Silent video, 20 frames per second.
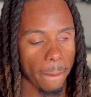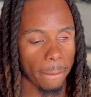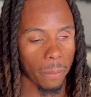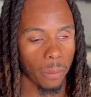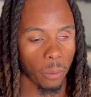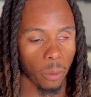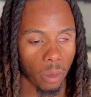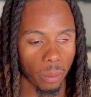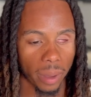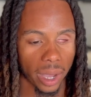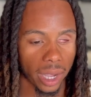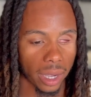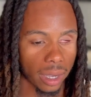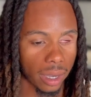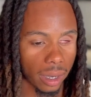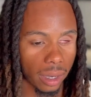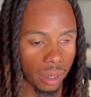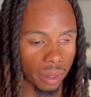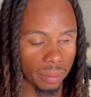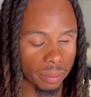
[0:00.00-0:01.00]
woke back
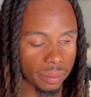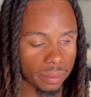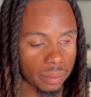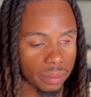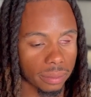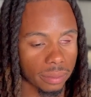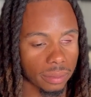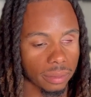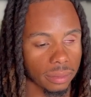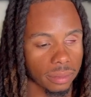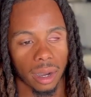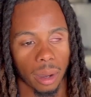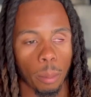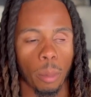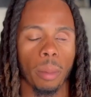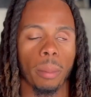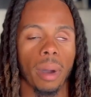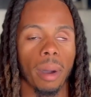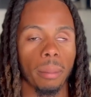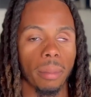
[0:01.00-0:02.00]
up. I remember
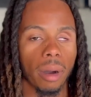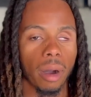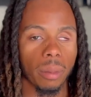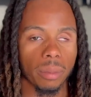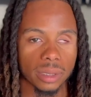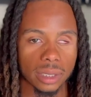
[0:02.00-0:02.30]
my mom was